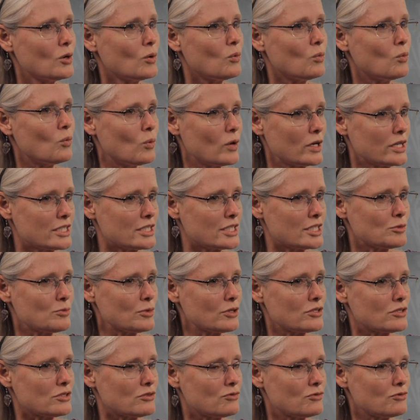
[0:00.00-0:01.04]
What is this
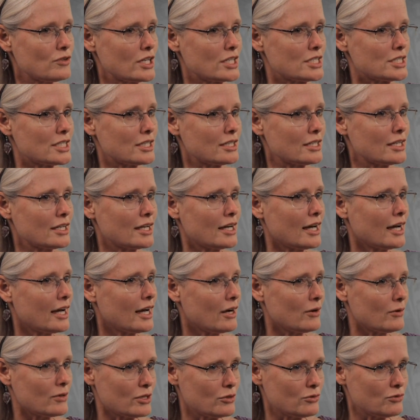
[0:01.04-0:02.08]
person facing?
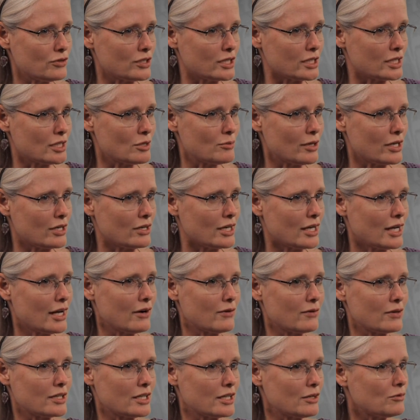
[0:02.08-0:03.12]
How are they feeling about it? How
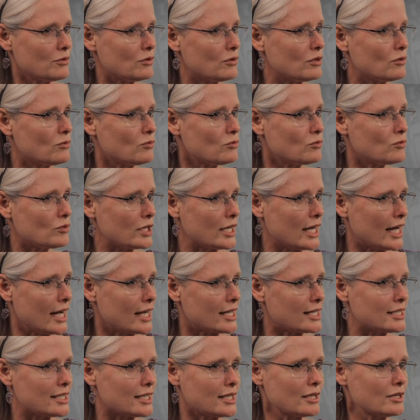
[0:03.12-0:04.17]
are they
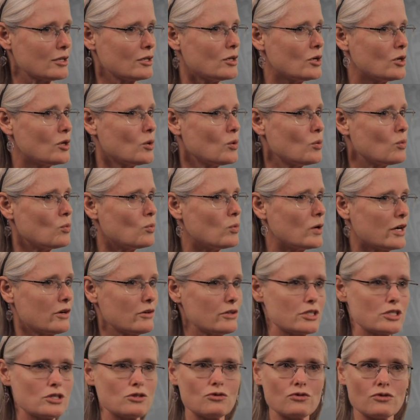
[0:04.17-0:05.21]
reacting? Where
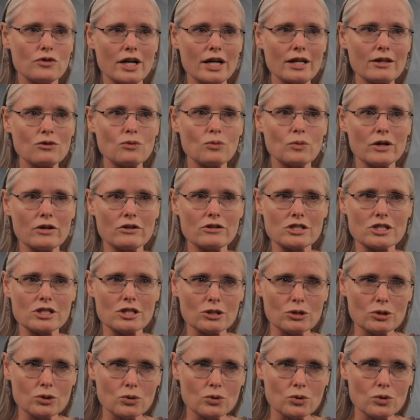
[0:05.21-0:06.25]
is faith? Where is the
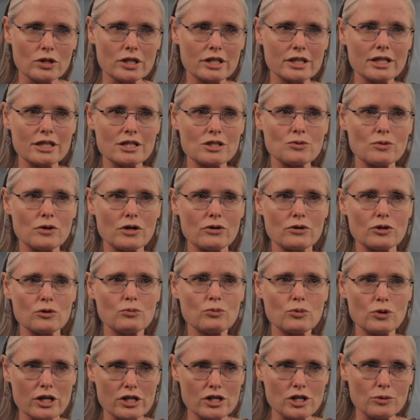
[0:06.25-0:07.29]
Lord in this? Where are the
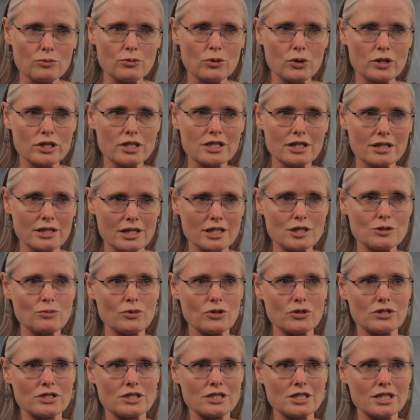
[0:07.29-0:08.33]
pressure points in this
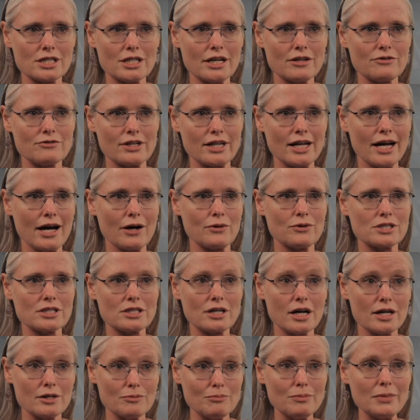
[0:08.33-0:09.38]
person's life? And how is
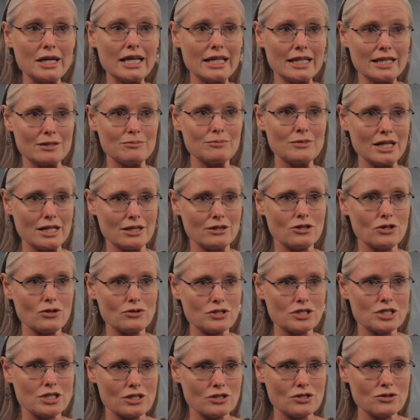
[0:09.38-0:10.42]
God meeting them in
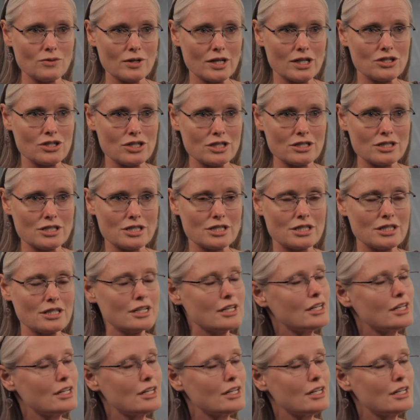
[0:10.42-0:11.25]
those situations?